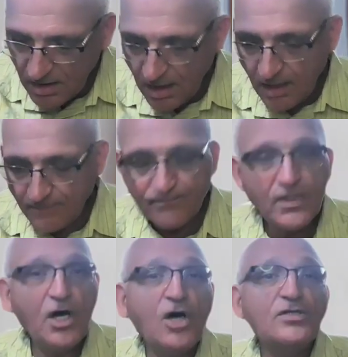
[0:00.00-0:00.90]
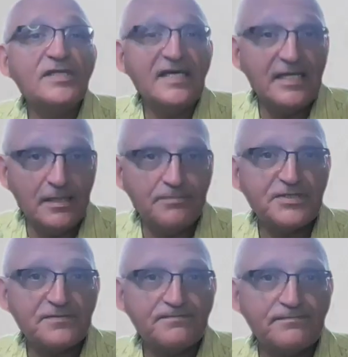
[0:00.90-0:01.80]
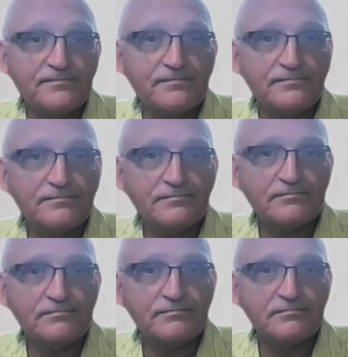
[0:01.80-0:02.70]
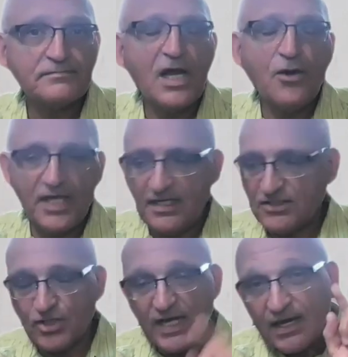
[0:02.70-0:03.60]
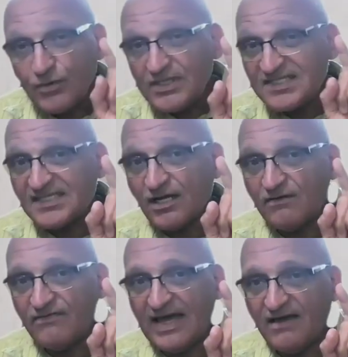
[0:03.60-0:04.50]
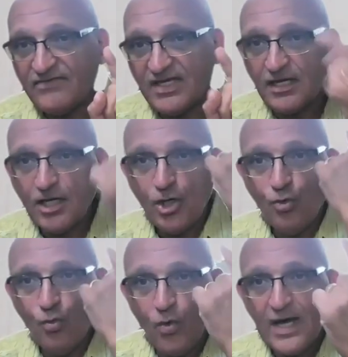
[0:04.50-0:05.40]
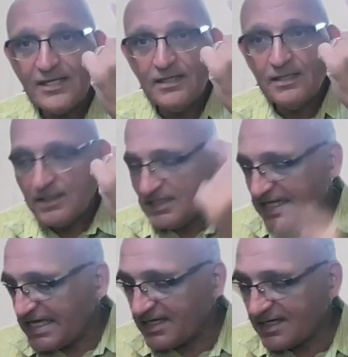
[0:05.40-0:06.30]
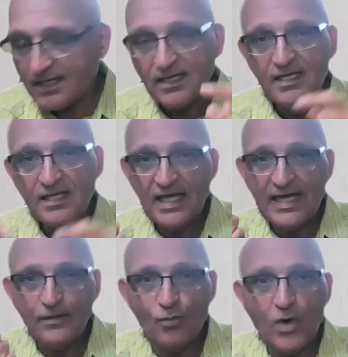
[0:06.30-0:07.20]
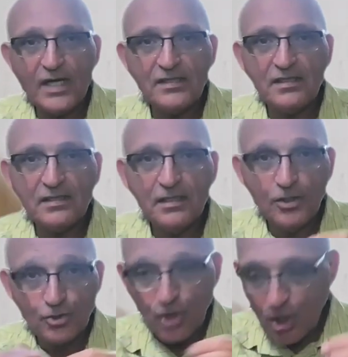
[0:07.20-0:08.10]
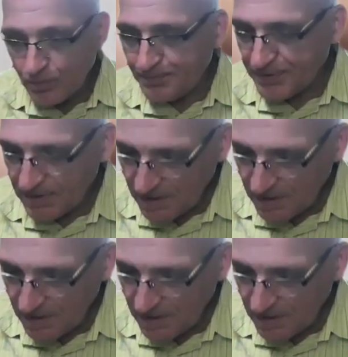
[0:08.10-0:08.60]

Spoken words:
the ellipse? Okay, so now instead of having one nail and one rope,